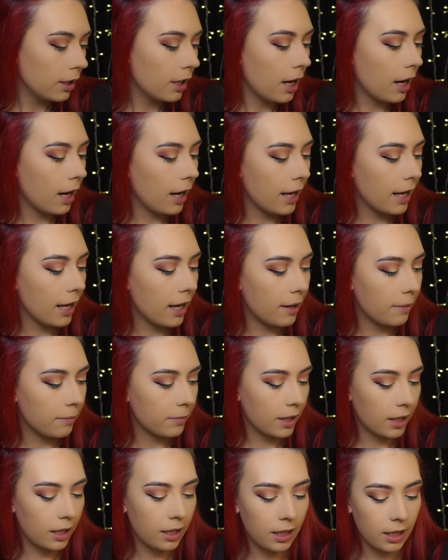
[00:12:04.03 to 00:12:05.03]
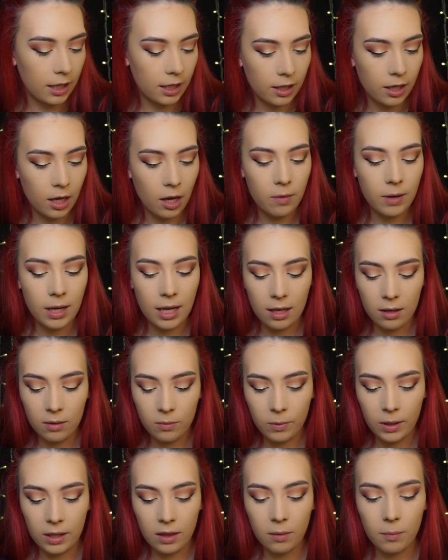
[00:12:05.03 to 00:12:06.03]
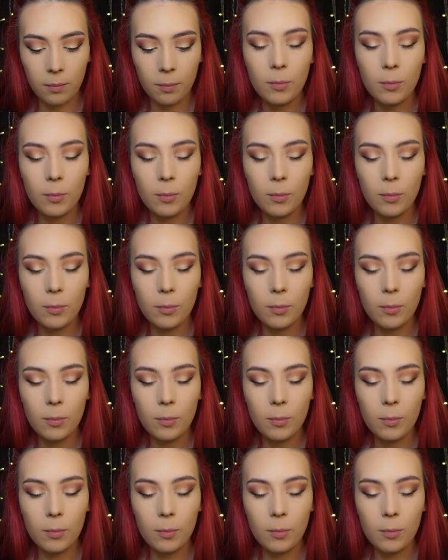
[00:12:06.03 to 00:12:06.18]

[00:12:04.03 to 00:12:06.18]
I am gonna go in with